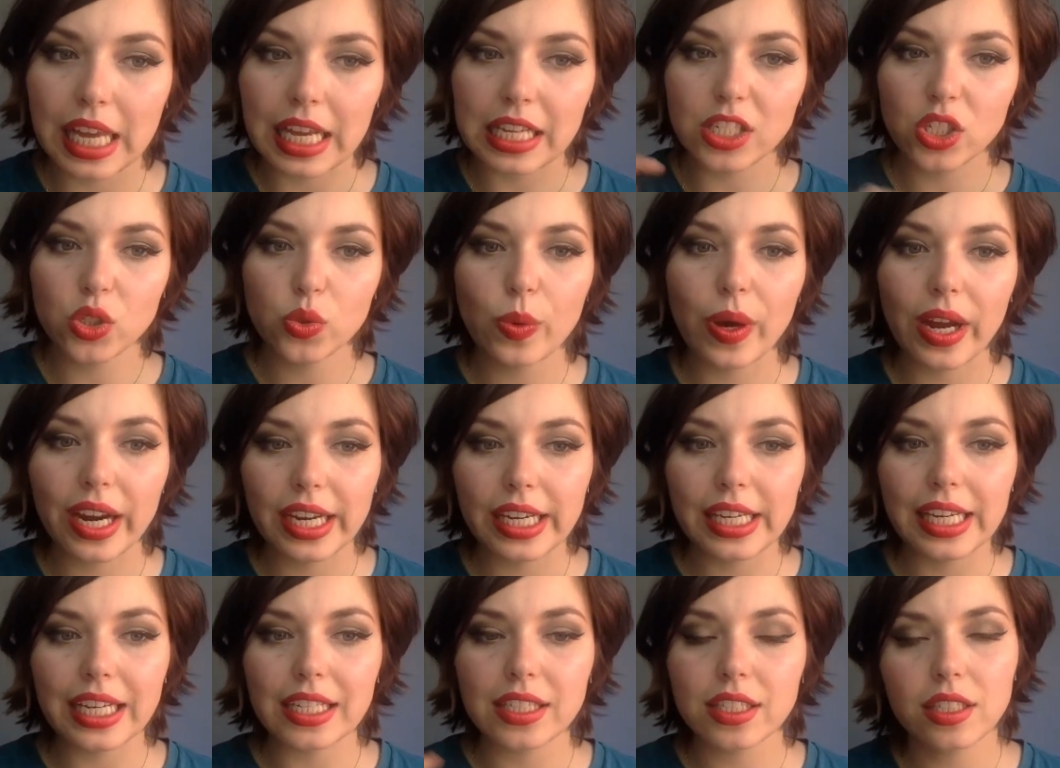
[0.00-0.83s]
That's why
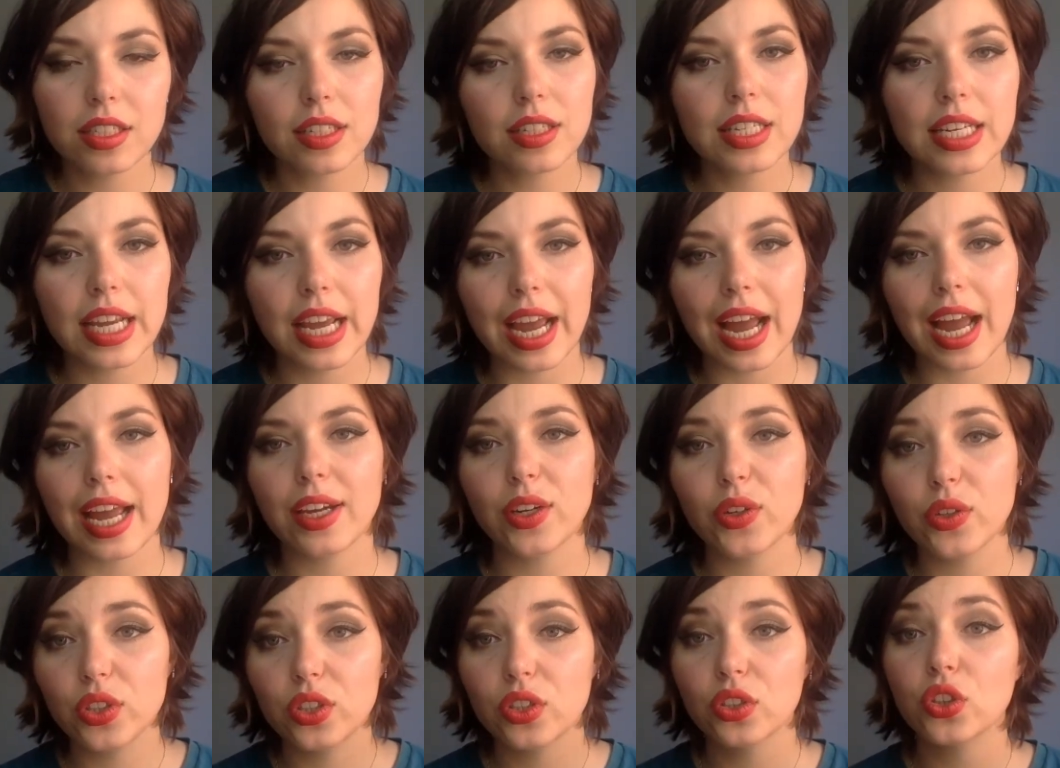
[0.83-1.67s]
yesterday
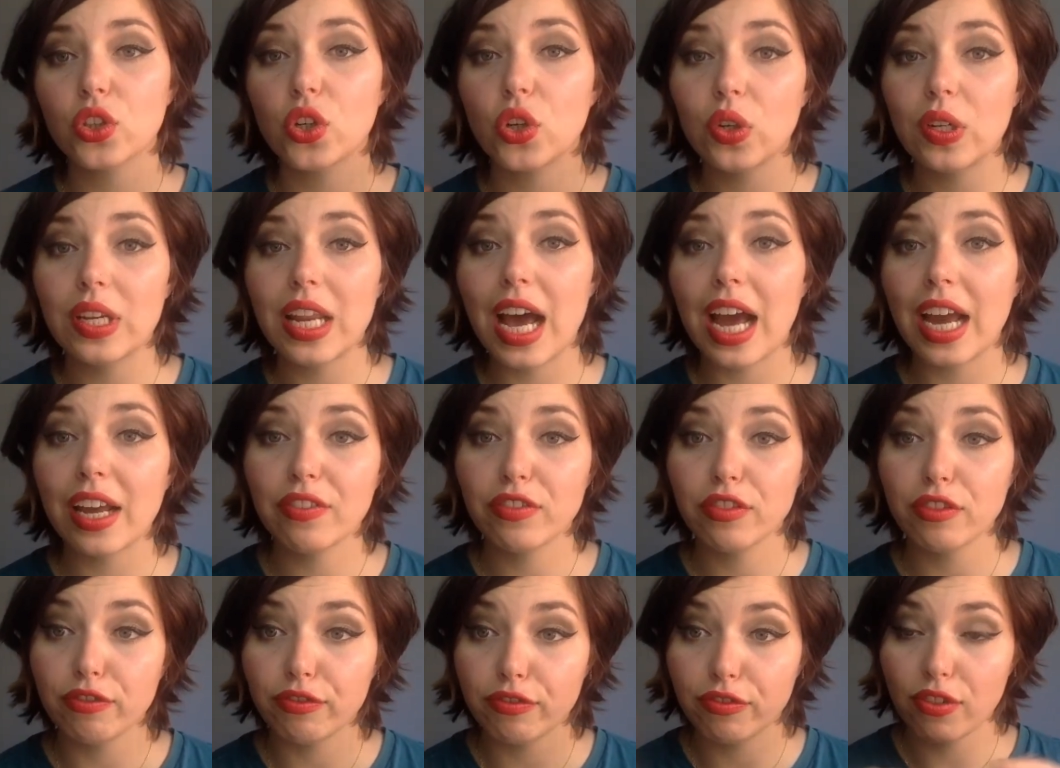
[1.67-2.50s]
I couldn't go
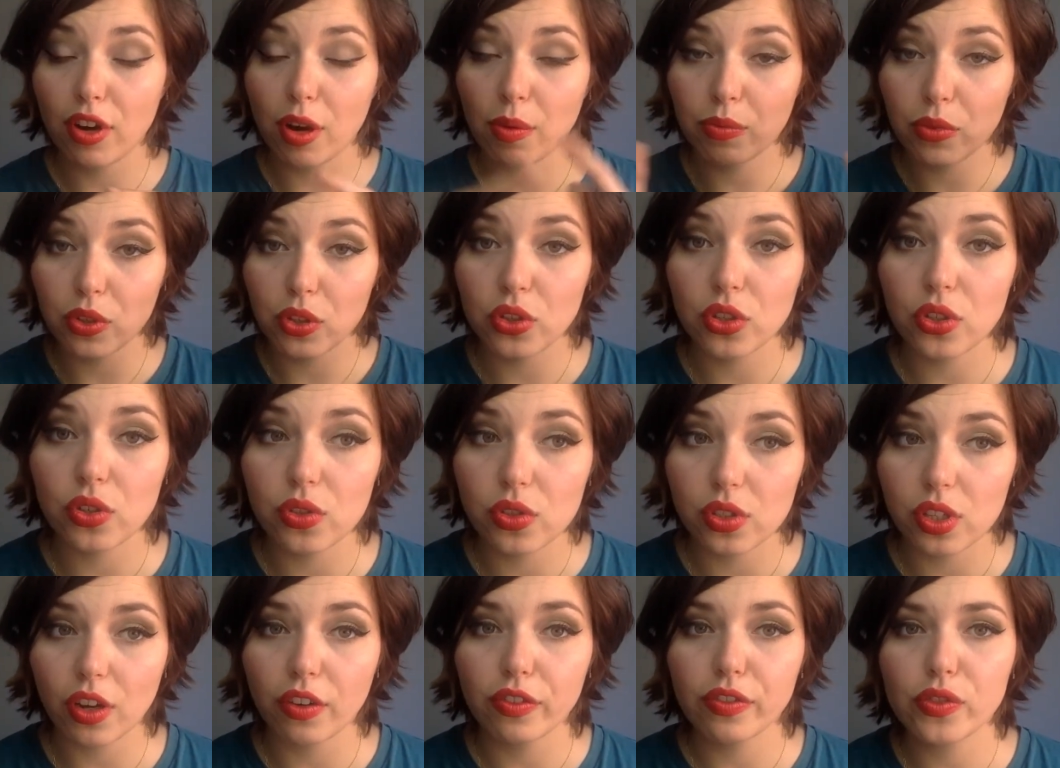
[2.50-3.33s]
live from the
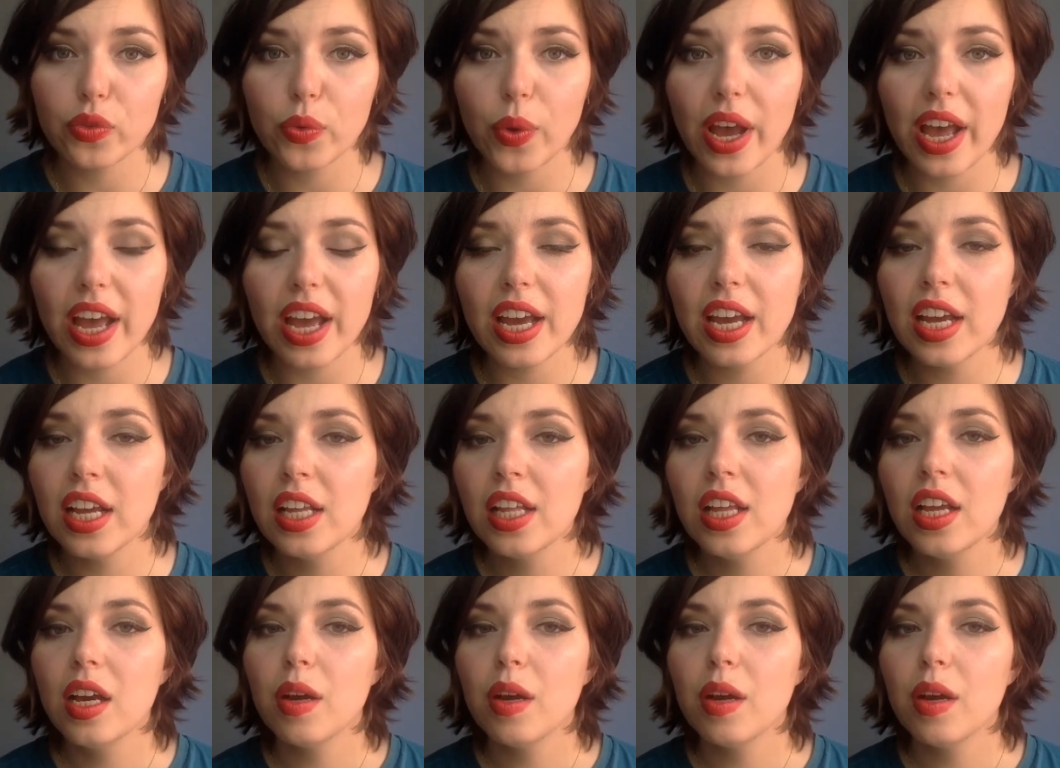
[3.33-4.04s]
new software,